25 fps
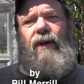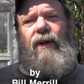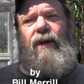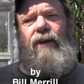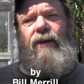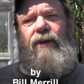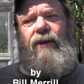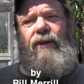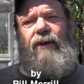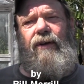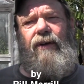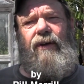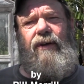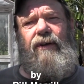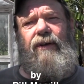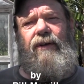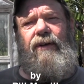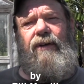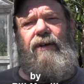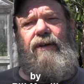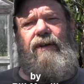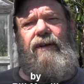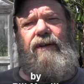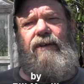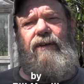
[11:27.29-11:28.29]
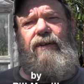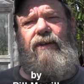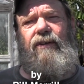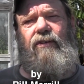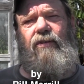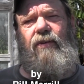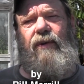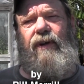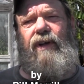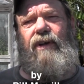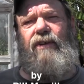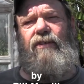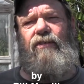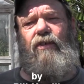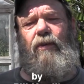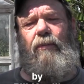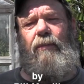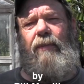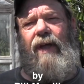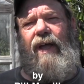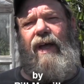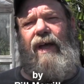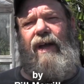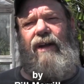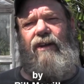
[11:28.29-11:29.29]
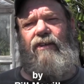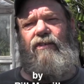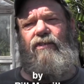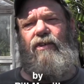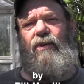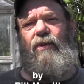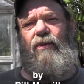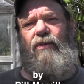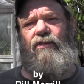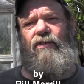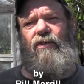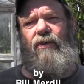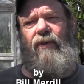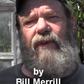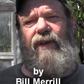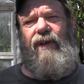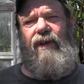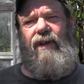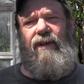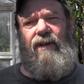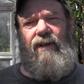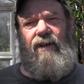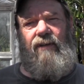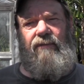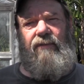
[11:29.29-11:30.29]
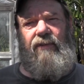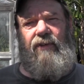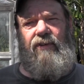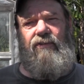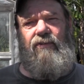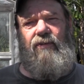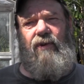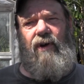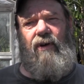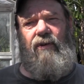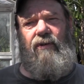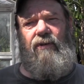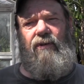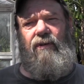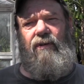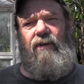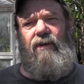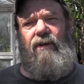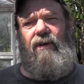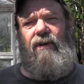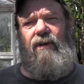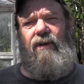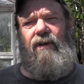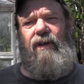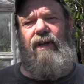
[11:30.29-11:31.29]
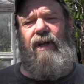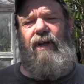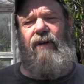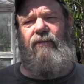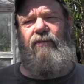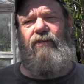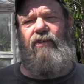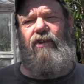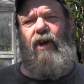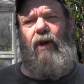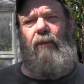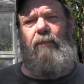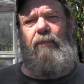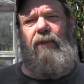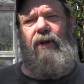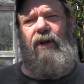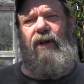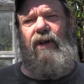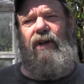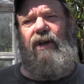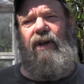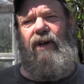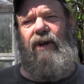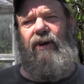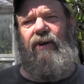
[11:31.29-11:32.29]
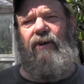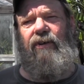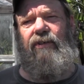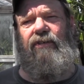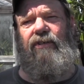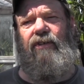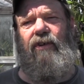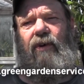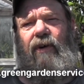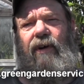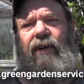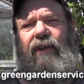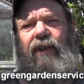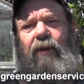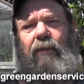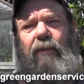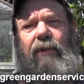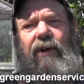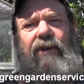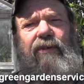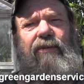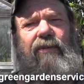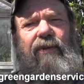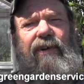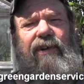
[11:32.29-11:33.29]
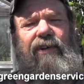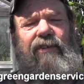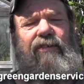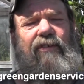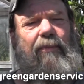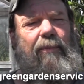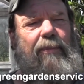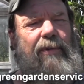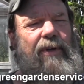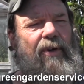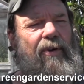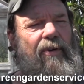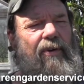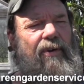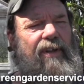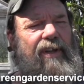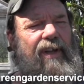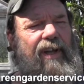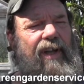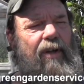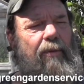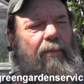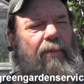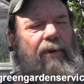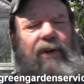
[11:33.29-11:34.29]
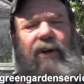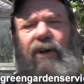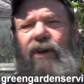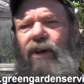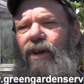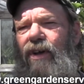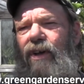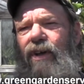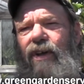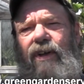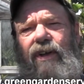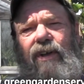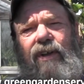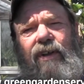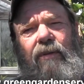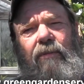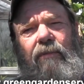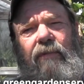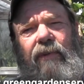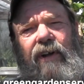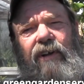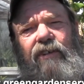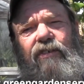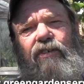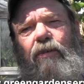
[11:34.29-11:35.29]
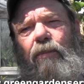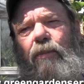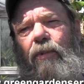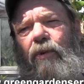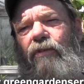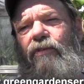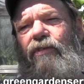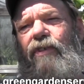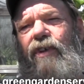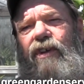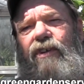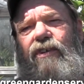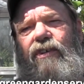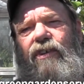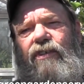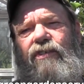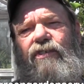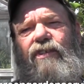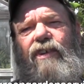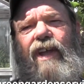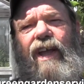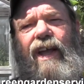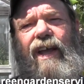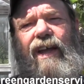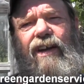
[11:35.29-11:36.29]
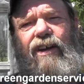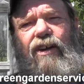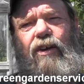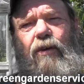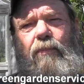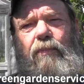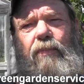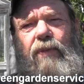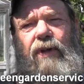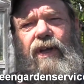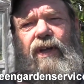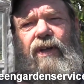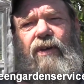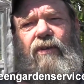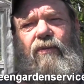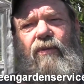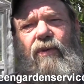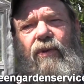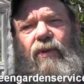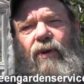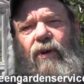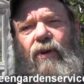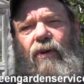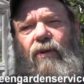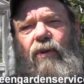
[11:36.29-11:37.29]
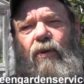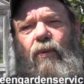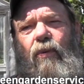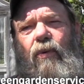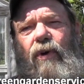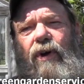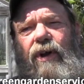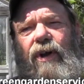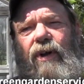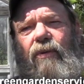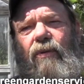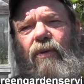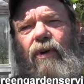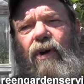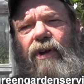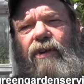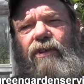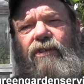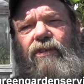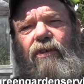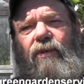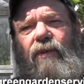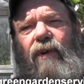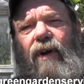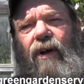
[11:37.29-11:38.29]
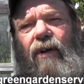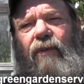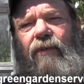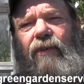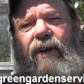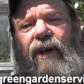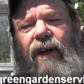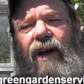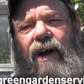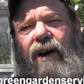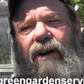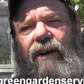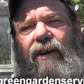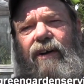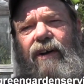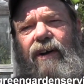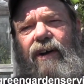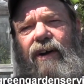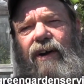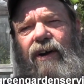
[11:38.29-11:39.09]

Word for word: And uh, the trees will manage usually if this drought gives up in a year or so. I think my trees will be okay, but vegetables they just can't compete with all the woody roots around the garden